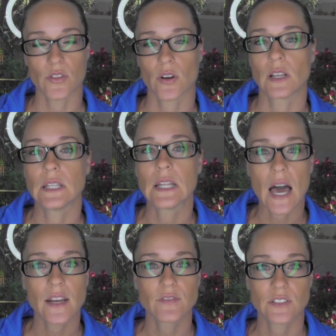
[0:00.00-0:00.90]
There are a
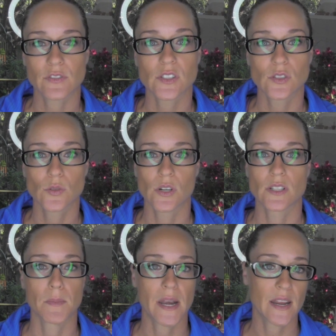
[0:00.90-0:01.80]
lot of different
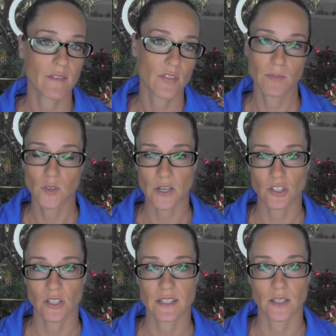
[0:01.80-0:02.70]
stores, many of them
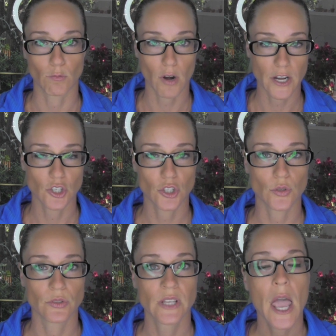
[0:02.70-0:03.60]
specialize in running
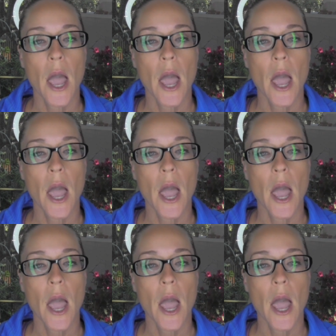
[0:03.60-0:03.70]
shoes,